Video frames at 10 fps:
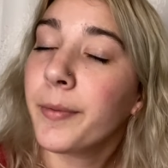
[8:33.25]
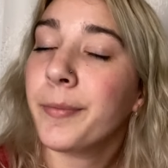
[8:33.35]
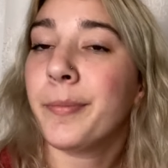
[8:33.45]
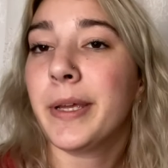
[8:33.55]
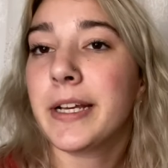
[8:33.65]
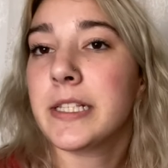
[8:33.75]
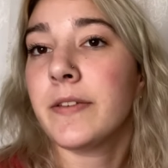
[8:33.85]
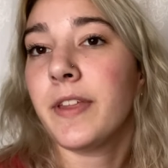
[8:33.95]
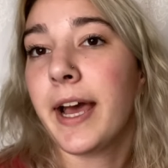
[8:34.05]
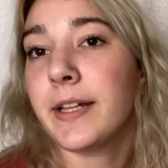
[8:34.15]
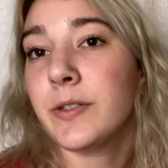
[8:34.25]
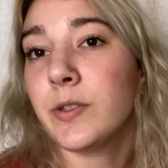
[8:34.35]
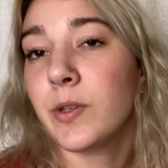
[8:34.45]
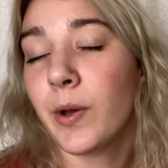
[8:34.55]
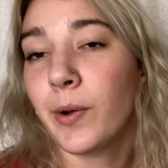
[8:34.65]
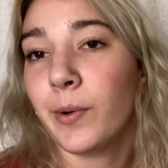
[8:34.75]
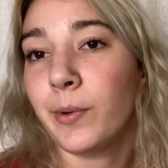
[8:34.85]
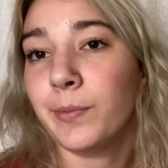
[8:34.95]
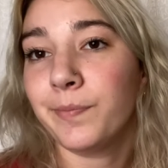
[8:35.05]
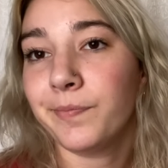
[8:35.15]
because of that.
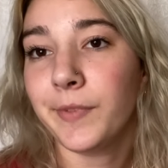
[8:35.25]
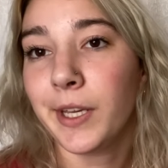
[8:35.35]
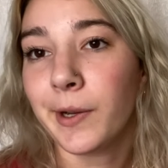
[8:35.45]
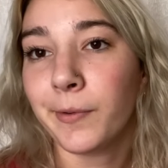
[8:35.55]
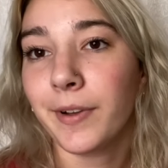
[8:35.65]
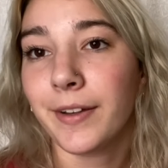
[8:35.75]
So, you know,